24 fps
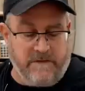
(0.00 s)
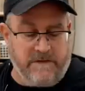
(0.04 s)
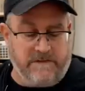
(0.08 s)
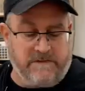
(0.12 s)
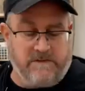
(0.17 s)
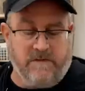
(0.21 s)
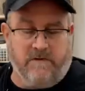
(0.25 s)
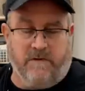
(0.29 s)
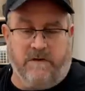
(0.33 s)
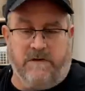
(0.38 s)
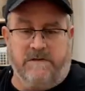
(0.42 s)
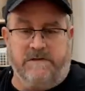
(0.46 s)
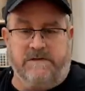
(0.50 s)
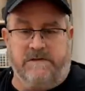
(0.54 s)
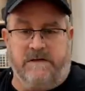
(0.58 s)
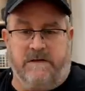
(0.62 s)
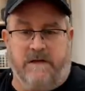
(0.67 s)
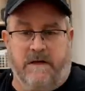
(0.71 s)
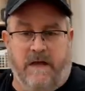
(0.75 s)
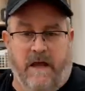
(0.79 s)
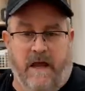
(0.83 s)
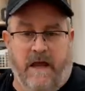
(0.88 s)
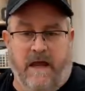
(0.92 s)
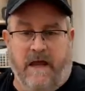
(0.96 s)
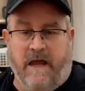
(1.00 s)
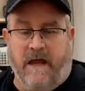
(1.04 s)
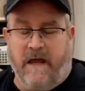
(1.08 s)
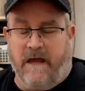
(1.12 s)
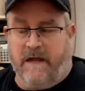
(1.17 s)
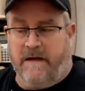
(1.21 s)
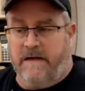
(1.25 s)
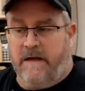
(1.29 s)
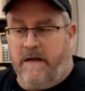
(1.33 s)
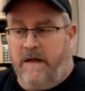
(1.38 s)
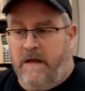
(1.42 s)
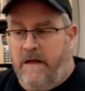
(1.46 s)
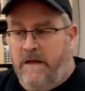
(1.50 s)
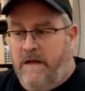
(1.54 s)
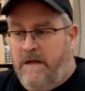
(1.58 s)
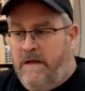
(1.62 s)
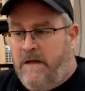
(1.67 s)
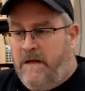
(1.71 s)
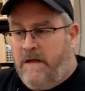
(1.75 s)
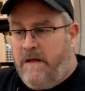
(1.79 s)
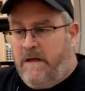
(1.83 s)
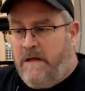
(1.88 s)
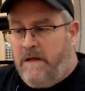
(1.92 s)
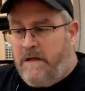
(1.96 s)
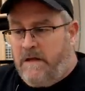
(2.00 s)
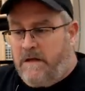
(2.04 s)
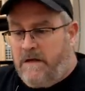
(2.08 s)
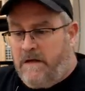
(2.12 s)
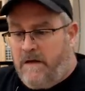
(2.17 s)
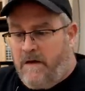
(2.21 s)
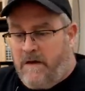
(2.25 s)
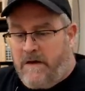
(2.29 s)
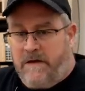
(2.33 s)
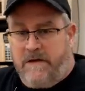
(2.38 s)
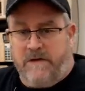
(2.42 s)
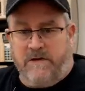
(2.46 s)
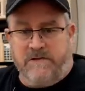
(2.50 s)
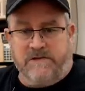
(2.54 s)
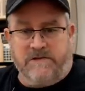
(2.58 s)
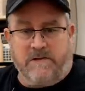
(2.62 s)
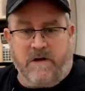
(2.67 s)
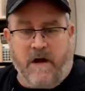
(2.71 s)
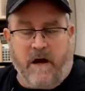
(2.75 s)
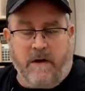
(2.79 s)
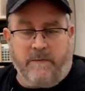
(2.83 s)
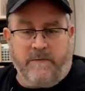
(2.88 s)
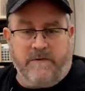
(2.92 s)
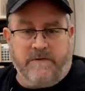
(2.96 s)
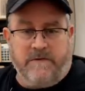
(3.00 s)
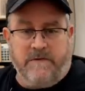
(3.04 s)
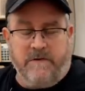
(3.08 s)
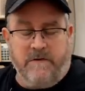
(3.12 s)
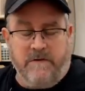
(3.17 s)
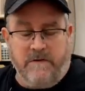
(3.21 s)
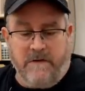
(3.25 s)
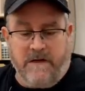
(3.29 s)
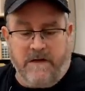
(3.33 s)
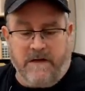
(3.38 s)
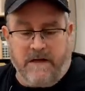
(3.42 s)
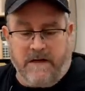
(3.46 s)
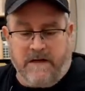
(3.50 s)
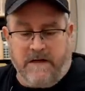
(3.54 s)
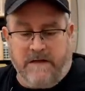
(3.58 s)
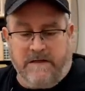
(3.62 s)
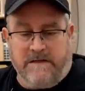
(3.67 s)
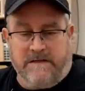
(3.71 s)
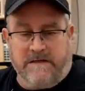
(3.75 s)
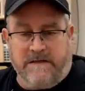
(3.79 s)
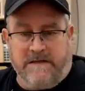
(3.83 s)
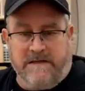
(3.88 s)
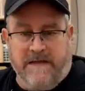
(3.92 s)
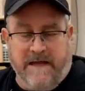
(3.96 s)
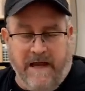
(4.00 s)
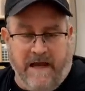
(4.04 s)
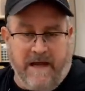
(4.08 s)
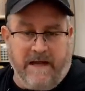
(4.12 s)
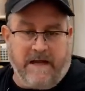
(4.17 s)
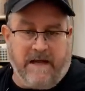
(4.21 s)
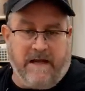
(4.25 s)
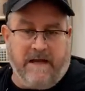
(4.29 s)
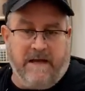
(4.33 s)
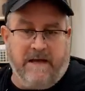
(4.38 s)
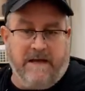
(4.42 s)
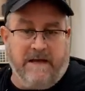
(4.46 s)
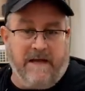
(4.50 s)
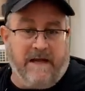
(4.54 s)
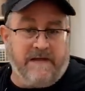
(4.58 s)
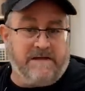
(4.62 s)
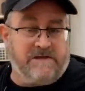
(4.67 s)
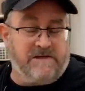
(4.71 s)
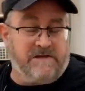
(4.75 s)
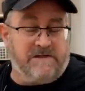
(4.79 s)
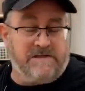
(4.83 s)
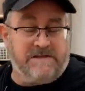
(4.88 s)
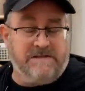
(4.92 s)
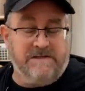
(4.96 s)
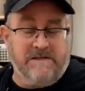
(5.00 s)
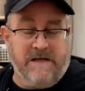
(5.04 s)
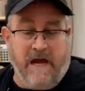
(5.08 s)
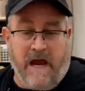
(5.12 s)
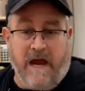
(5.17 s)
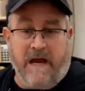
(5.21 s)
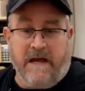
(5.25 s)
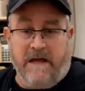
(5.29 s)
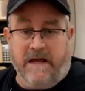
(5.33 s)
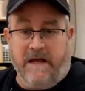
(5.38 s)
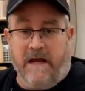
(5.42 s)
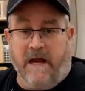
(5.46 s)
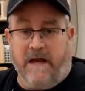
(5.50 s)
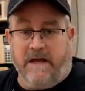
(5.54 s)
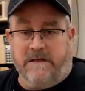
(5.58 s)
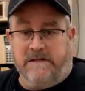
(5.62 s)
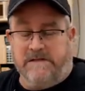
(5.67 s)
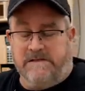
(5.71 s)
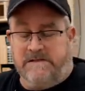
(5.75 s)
resource. And, you know, here's your opportunity to get in at just 99